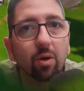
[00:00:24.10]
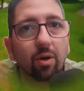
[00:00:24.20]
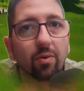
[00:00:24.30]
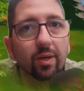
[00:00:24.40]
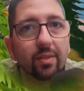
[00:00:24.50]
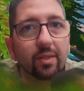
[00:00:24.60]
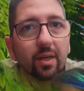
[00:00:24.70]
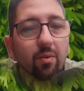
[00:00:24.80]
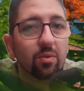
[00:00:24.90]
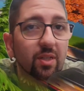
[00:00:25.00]
Rocket
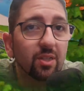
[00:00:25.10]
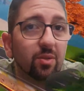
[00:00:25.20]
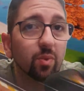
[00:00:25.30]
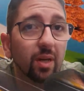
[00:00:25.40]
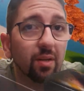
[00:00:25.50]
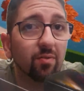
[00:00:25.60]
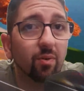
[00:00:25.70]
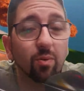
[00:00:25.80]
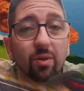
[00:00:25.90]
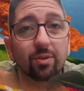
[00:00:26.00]
Racing. I was actually waiting
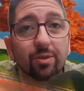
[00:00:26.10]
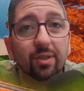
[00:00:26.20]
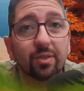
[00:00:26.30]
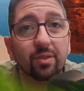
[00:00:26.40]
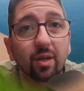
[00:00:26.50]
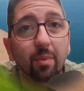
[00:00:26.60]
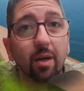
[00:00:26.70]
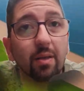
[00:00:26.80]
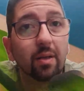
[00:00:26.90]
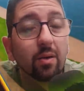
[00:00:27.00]
for the new season to come
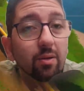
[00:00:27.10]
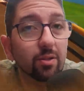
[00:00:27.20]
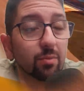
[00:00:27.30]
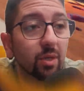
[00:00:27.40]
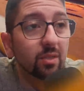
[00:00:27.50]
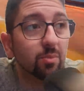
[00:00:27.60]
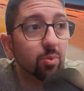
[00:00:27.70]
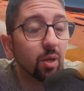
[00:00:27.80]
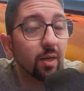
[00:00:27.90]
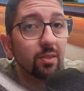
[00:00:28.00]
out, and then only to my
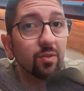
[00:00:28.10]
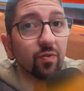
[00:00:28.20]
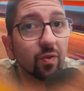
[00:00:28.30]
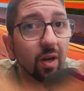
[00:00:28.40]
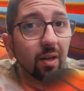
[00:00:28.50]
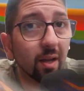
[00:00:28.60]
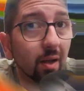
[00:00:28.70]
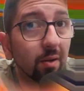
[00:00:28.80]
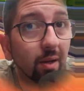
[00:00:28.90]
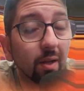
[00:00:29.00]
surprise to find
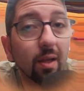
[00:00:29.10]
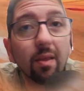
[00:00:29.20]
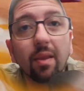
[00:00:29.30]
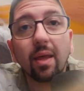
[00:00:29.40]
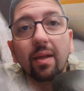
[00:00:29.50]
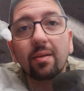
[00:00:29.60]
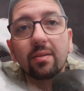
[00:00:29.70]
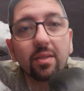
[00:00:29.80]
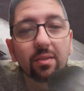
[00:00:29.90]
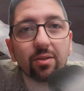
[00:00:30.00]
out that
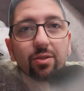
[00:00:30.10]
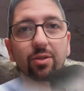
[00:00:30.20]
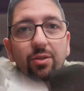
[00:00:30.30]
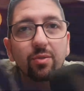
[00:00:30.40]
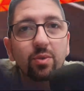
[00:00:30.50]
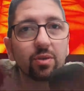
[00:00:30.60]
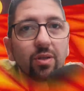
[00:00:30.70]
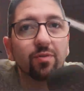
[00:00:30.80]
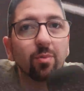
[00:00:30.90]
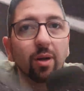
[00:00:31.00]
Season 2 was
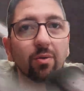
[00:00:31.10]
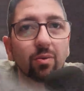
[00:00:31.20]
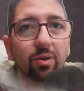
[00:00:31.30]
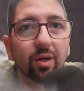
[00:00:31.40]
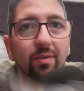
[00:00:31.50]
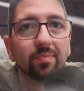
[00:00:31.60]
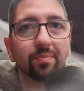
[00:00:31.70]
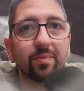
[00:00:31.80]
only for Battle Royale.